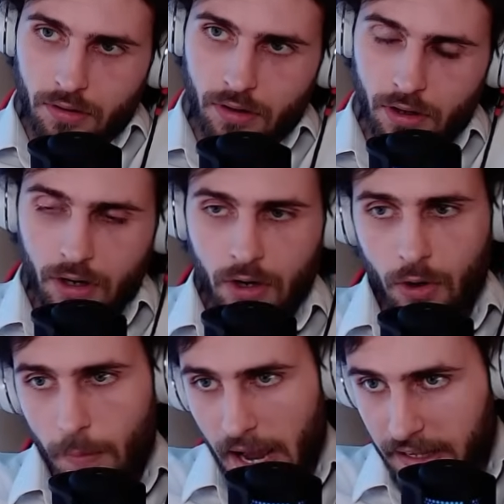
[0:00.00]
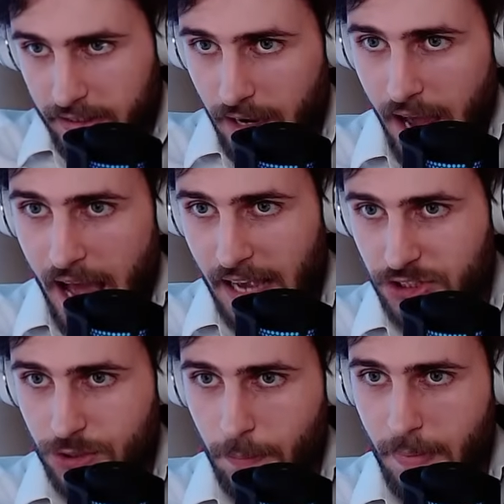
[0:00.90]
Oh my
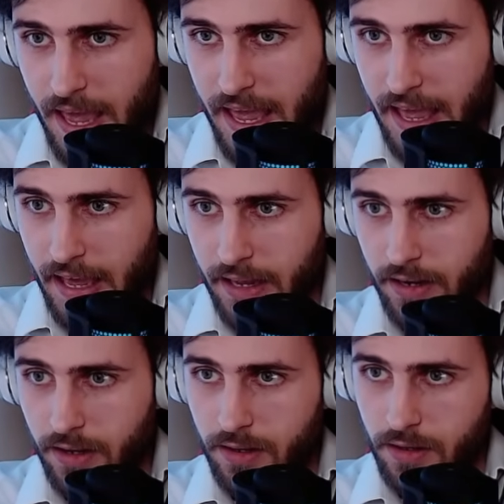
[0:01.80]
gosh, man.